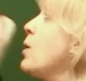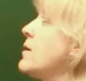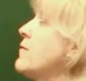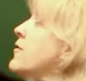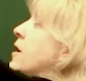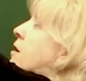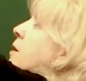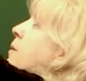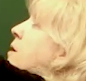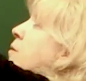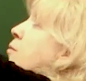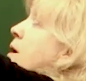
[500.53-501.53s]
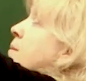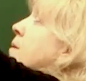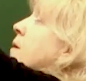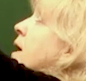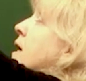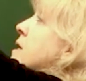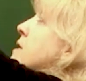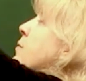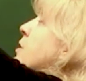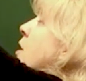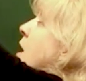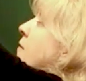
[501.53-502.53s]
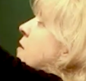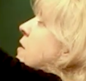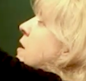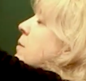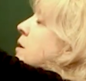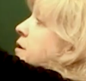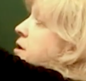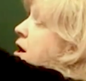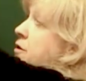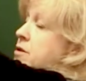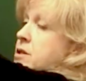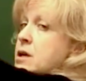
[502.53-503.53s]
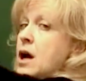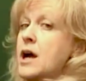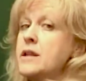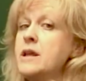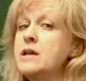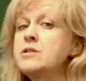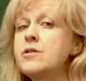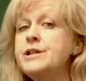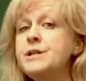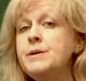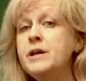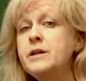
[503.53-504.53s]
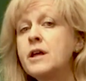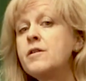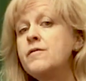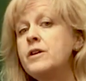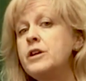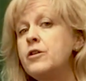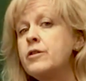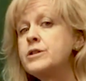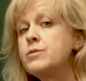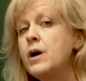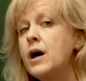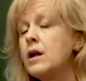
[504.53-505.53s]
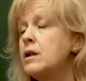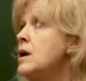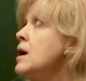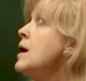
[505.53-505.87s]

one variable in one place, and we don't have a variable on the other side. That's going to be another video as well.